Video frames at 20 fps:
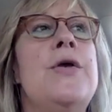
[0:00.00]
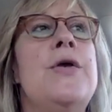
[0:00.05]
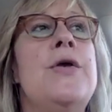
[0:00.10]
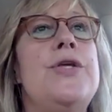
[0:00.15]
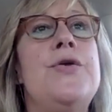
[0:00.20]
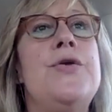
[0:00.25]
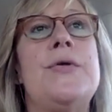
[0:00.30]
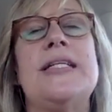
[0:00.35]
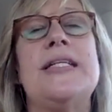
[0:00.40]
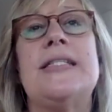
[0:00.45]

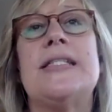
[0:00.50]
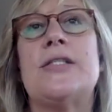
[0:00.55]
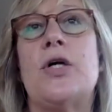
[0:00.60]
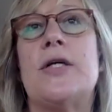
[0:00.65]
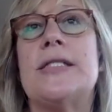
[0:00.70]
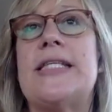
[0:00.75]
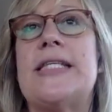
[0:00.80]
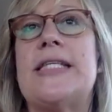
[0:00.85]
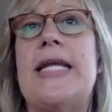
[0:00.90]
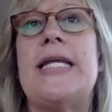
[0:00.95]
You can
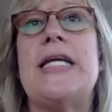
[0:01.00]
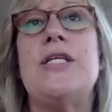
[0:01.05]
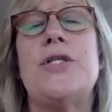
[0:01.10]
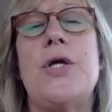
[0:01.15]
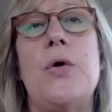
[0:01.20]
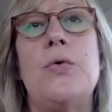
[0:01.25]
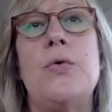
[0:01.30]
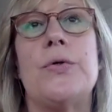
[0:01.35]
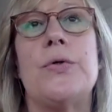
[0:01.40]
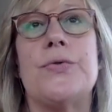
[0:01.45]
start sending
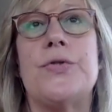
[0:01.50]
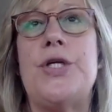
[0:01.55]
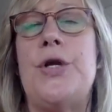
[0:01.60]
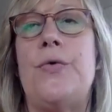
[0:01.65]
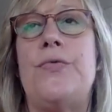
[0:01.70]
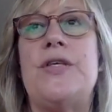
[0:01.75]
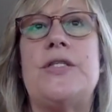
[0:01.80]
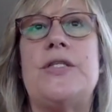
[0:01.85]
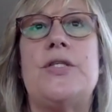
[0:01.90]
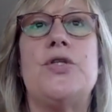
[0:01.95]
totals. You
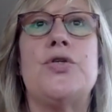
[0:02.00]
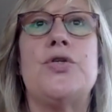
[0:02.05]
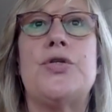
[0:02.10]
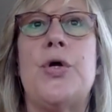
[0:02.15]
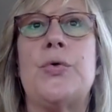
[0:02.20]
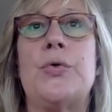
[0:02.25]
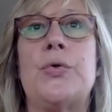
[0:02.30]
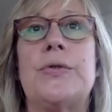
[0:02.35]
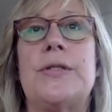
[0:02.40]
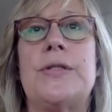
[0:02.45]
know, this is your
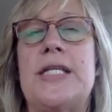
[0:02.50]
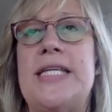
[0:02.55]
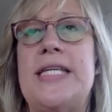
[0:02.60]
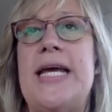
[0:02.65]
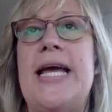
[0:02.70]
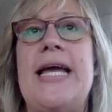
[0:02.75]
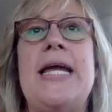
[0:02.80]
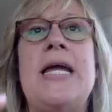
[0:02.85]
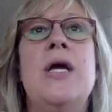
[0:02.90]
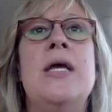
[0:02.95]
total
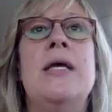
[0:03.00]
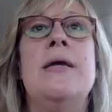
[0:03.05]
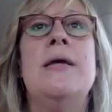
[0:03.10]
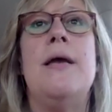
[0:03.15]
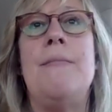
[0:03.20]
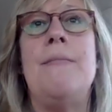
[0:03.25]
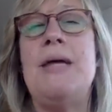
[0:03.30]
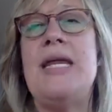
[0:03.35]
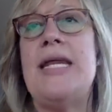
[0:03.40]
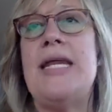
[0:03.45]
today,
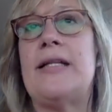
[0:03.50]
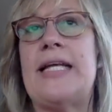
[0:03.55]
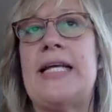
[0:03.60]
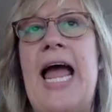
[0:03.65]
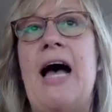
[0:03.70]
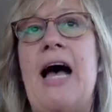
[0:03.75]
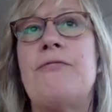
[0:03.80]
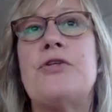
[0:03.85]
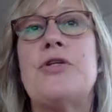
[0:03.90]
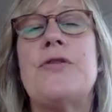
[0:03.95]
immediately
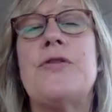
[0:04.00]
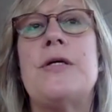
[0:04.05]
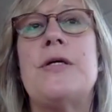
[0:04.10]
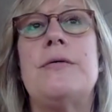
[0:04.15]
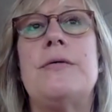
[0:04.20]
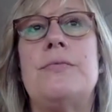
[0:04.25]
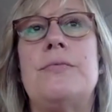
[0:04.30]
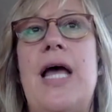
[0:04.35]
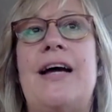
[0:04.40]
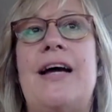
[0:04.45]
after
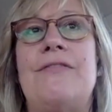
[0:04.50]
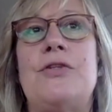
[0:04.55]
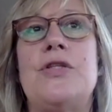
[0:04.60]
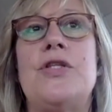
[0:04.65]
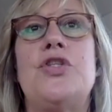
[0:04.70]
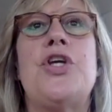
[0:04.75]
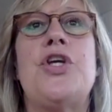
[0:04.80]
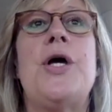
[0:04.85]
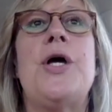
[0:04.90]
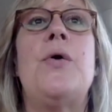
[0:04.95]
the
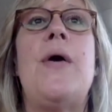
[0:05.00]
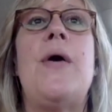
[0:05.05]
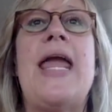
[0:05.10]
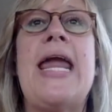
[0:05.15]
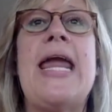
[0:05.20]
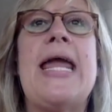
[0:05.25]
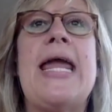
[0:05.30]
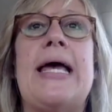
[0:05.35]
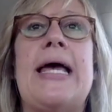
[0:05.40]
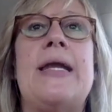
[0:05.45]
show.
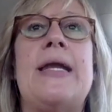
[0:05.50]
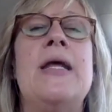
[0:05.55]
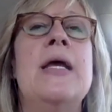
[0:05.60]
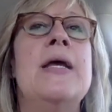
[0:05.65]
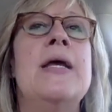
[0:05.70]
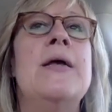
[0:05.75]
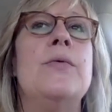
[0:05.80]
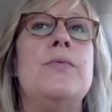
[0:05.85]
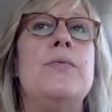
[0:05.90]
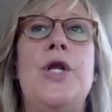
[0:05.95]
And,
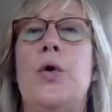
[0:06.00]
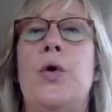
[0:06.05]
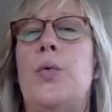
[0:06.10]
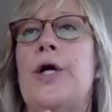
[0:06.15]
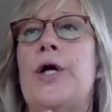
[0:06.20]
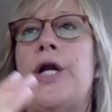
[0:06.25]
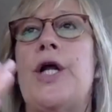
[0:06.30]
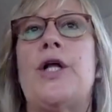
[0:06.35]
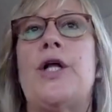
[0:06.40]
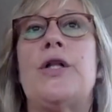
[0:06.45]
you know, we're
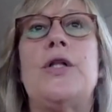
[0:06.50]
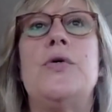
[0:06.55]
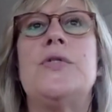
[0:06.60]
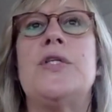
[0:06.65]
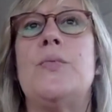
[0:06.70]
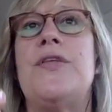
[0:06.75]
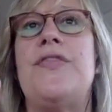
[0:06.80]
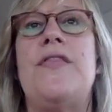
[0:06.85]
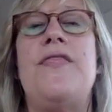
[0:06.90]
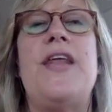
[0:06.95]
going to close
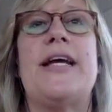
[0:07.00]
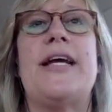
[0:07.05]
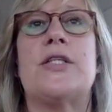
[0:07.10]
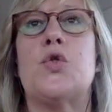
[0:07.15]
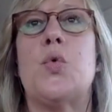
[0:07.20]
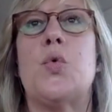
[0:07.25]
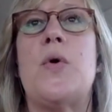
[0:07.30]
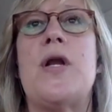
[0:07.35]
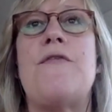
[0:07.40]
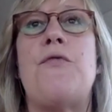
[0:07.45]
it within the next
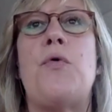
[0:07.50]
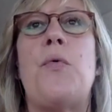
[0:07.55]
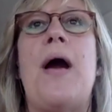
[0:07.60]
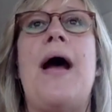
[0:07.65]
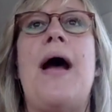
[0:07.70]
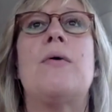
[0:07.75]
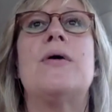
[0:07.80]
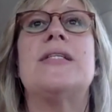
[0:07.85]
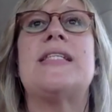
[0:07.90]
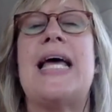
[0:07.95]
24
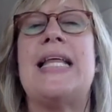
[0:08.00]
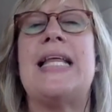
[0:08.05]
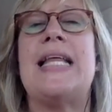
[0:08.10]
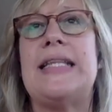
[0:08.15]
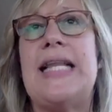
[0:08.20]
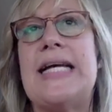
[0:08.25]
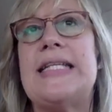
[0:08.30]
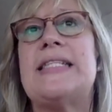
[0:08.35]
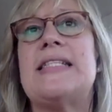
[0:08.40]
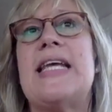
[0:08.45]
hours and
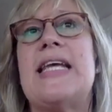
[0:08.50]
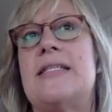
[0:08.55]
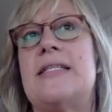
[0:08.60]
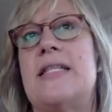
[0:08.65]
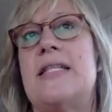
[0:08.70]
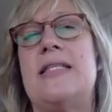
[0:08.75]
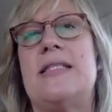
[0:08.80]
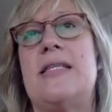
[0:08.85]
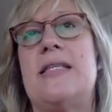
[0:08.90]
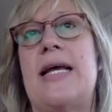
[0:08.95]
let's get to
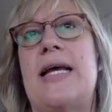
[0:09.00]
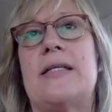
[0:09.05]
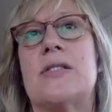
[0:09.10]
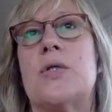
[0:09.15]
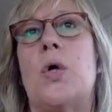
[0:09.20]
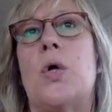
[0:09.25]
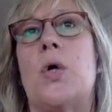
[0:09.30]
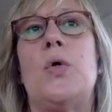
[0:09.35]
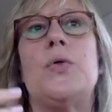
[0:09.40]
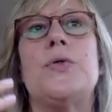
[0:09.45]
this next
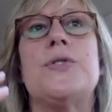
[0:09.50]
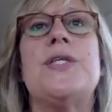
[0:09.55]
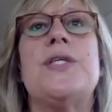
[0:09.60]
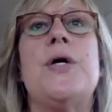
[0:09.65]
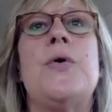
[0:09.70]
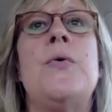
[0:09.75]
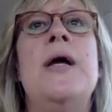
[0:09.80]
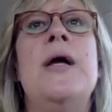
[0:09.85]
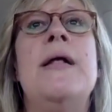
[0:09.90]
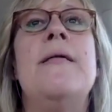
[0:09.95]
goal.
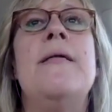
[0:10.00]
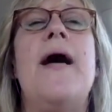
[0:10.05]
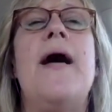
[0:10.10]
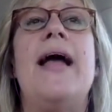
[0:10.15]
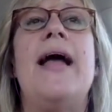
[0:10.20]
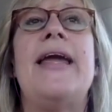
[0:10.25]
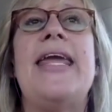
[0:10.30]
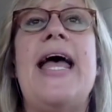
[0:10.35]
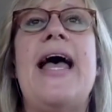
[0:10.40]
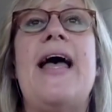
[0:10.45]
So
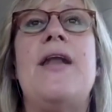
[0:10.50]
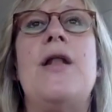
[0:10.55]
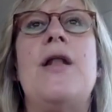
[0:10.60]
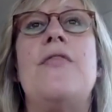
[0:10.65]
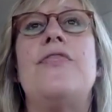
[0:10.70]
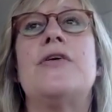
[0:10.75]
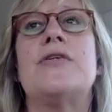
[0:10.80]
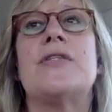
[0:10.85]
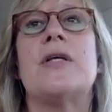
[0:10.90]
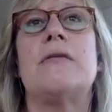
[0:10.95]
again,
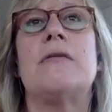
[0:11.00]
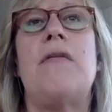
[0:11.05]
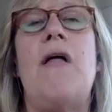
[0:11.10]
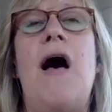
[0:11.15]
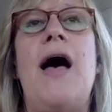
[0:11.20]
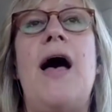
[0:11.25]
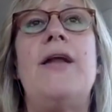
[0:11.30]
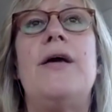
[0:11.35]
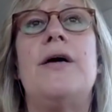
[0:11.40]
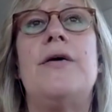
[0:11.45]
there's a
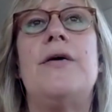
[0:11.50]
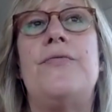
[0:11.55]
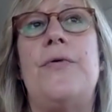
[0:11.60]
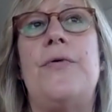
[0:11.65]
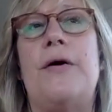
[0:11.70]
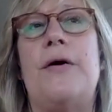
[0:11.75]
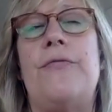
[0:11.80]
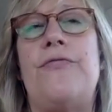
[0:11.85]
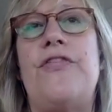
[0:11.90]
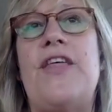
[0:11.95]
lot of
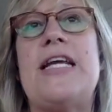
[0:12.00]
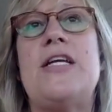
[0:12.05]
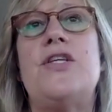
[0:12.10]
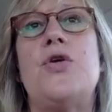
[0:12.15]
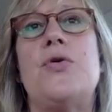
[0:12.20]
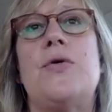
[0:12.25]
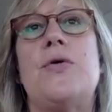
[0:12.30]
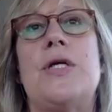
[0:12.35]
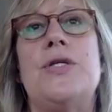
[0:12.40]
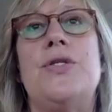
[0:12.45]
things
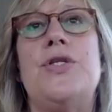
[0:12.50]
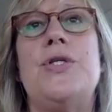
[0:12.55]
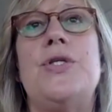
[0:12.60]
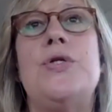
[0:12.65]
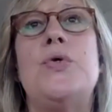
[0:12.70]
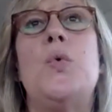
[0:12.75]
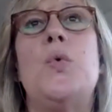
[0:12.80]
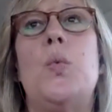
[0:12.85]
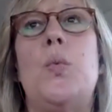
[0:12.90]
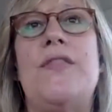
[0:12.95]
you can
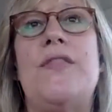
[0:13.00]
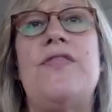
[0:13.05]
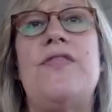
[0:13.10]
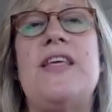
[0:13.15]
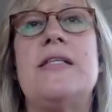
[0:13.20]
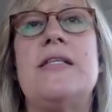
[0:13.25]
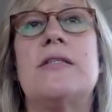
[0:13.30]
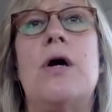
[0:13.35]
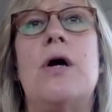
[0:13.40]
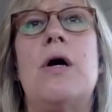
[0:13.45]
do with
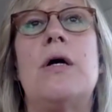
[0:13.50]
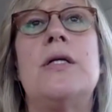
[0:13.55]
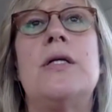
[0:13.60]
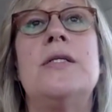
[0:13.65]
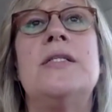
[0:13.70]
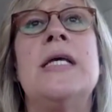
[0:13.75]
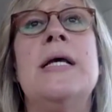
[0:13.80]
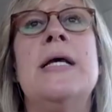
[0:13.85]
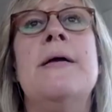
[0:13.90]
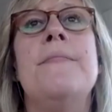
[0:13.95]
these
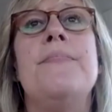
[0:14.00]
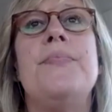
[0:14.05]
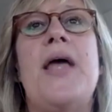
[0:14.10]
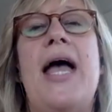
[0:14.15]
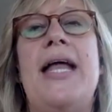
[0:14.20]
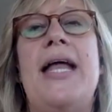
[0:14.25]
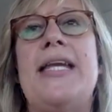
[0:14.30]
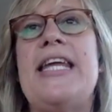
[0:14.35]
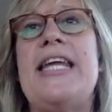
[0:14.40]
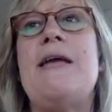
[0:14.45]
cards
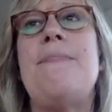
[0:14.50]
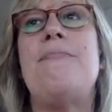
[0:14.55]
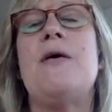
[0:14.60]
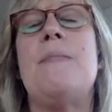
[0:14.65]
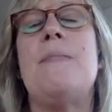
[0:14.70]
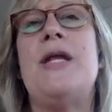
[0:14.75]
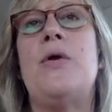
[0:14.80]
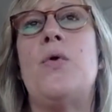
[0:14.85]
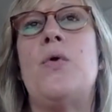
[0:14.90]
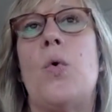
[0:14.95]
and keep
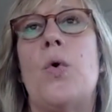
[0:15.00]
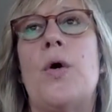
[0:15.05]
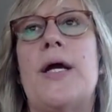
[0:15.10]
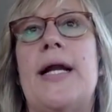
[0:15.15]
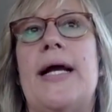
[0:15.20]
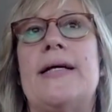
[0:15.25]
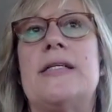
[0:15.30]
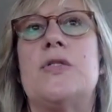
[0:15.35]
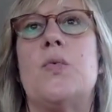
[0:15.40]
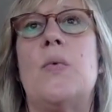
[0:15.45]
them in an
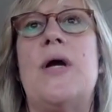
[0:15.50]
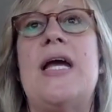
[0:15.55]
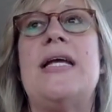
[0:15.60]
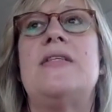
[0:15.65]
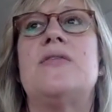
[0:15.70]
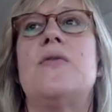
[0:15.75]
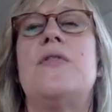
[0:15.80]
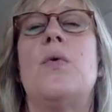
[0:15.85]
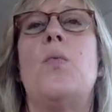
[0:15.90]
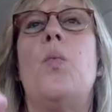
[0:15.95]
organized way
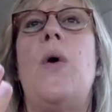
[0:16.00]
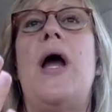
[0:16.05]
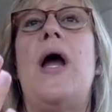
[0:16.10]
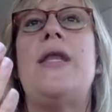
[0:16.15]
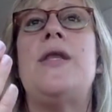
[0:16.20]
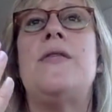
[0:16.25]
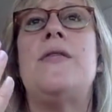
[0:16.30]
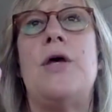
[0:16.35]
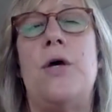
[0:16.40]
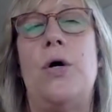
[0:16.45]
so that
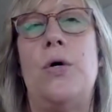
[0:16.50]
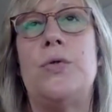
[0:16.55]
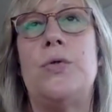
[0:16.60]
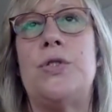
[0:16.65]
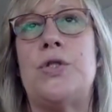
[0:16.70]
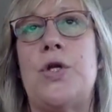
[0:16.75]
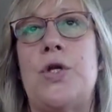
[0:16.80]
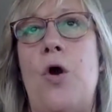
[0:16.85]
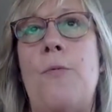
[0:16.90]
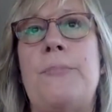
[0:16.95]
when the
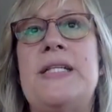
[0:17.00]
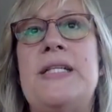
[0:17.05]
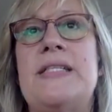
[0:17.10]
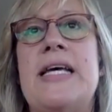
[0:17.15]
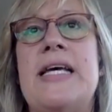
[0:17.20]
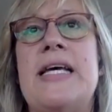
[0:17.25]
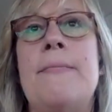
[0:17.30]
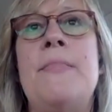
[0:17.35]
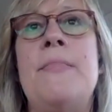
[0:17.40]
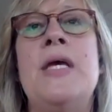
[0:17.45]
host opens
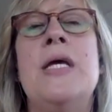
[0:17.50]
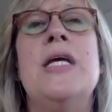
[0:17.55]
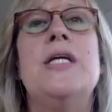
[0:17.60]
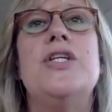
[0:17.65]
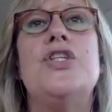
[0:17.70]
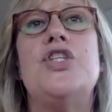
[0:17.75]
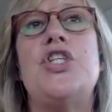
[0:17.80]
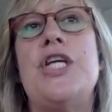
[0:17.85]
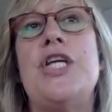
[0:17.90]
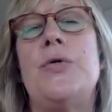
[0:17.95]
them,
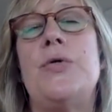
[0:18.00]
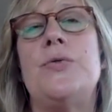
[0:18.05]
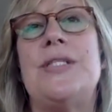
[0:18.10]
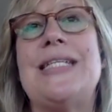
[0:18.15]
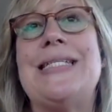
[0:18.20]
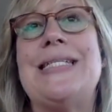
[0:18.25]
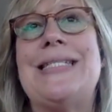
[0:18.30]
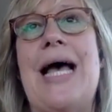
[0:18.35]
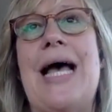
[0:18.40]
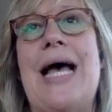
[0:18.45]
she knows
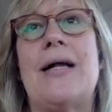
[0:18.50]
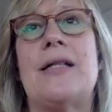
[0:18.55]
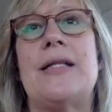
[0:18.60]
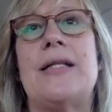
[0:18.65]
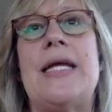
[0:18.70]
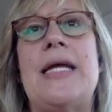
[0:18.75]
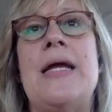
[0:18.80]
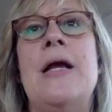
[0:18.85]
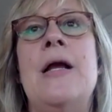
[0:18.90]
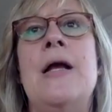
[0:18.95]

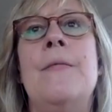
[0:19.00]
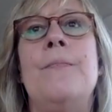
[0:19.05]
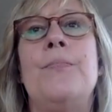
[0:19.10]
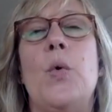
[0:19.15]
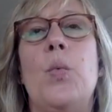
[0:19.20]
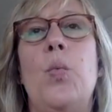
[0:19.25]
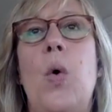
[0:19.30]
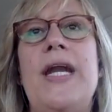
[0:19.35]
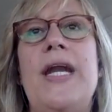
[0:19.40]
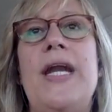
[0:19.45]
exactly
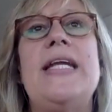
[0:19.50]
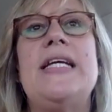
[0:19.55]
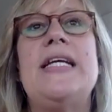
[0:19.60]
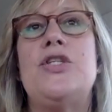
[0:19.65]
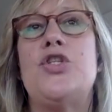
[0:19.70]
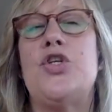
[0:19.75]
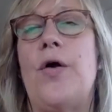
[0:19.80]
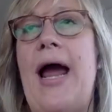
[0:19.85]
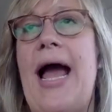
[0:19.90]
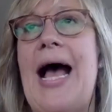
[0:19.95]
what it
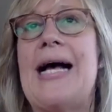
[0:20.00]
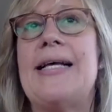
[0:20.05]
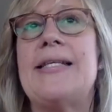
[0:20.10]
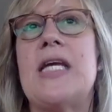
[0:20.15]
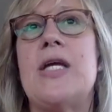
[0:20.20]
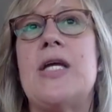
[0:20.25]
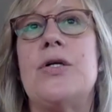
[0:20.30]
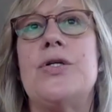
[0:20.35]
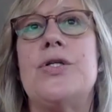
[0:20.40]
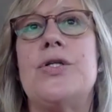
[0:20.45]
is you're
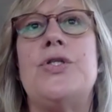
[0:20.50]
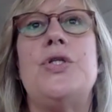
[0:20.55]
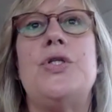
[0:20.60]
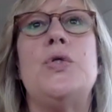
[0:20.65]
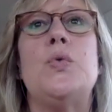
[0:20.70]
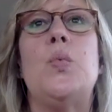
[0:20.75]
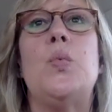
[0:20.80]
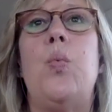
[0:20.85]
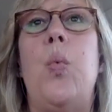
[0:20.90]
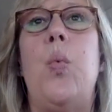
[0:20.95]
asking her to
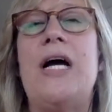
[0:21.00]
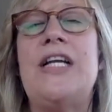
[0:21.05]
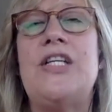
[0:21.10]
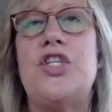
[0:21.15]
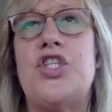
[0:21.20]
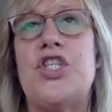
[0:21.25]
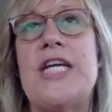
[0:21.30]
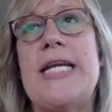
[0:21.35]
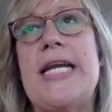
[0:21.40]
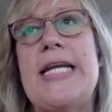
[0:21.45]
do, what
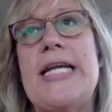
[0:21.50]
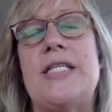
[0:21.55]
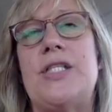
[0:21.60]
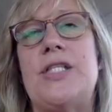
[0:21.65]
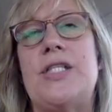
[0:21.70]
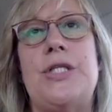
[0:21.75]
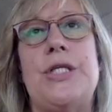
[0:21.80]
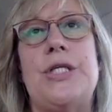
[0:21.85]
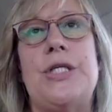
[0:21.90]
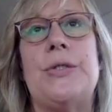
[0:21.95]
she needs
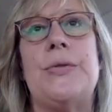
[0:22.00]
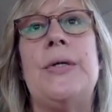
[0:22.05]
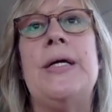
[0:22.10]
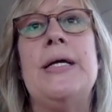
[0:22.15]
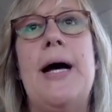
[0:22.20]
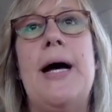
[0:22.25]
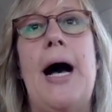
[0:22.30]
to do.